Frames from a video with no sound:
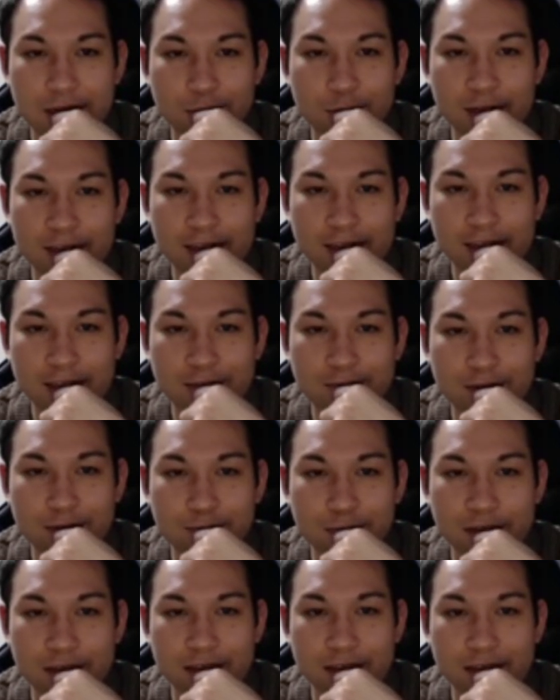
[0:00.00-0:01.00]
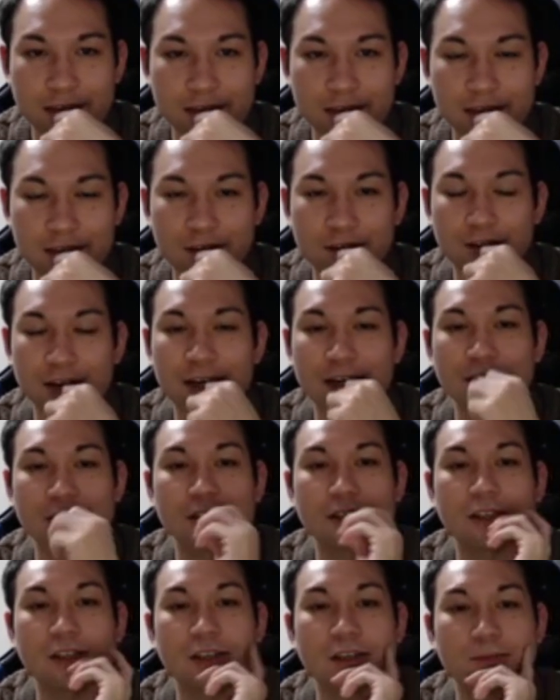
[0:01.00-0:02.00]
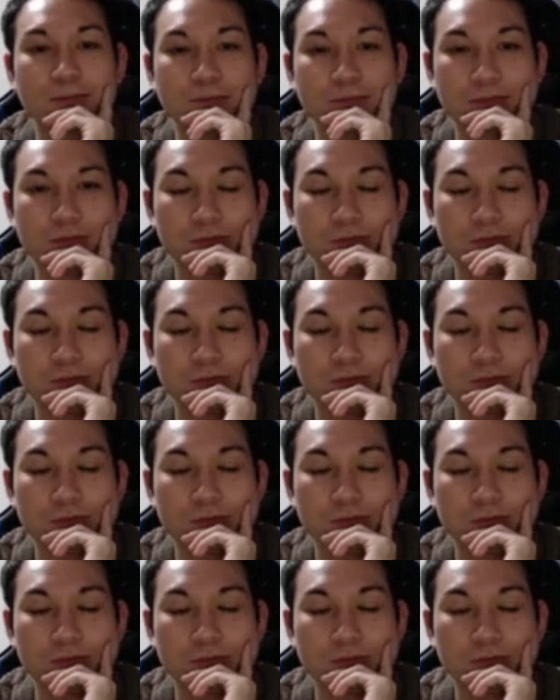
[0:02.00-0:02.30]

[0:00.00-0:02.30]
white can even play here actually.